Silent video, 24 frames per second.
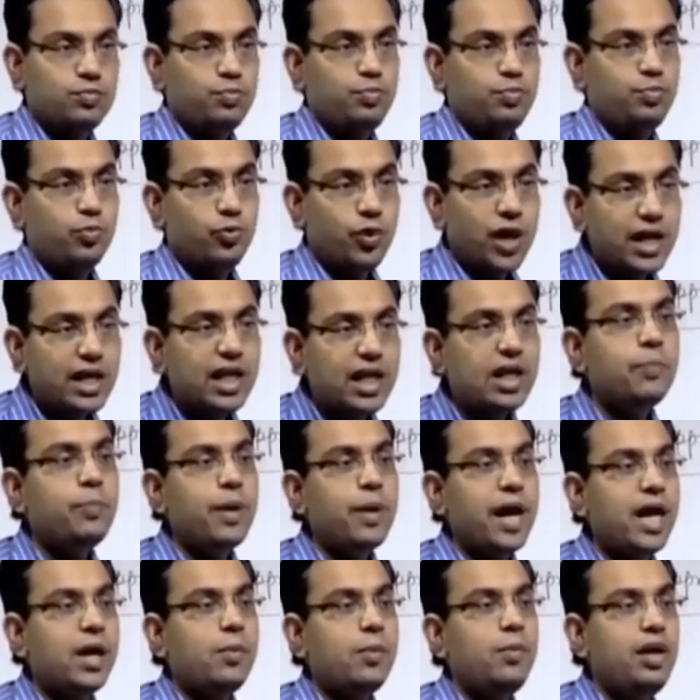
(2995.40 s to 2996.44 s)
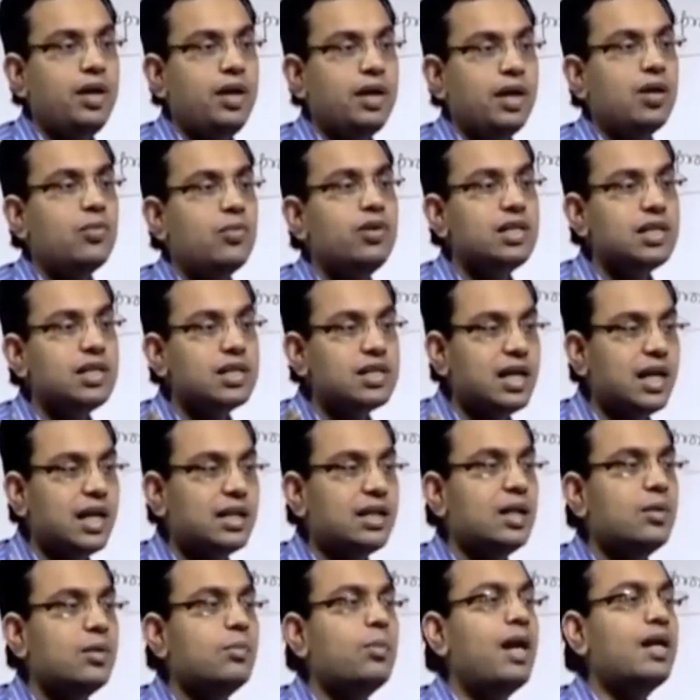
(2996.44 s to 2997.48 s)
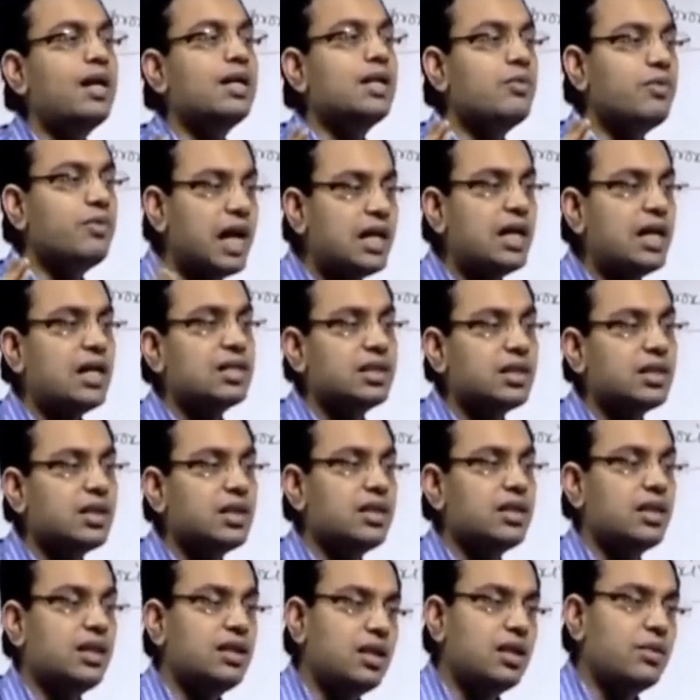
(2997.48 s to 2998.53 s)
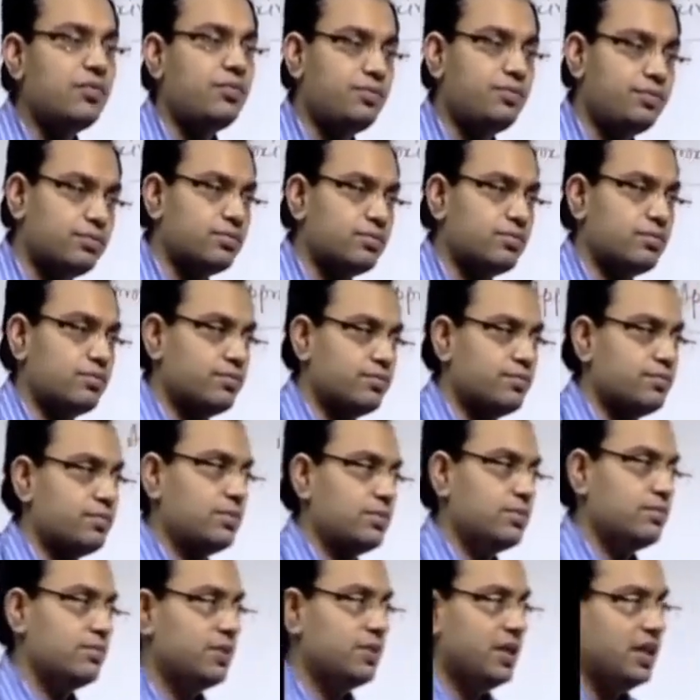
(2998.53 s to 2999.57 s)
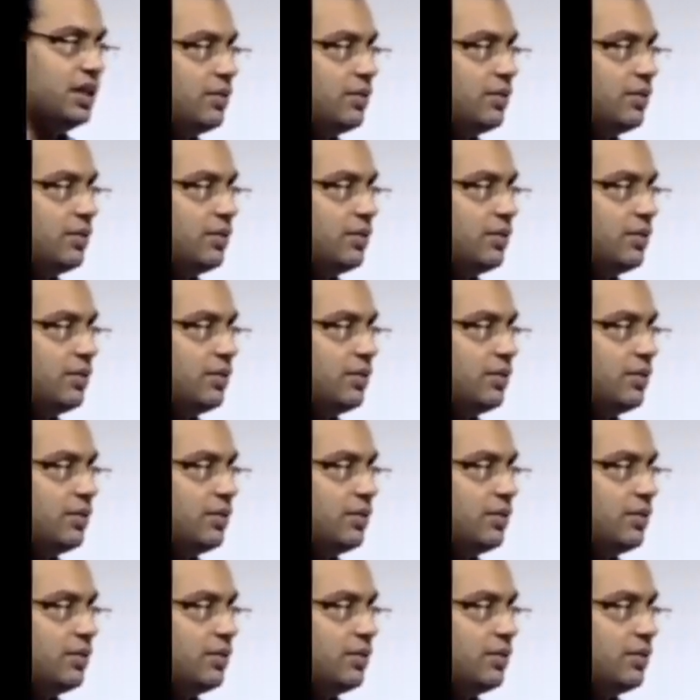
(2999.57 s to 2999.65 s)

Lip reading: weighting parameter which is nothing but the variation in the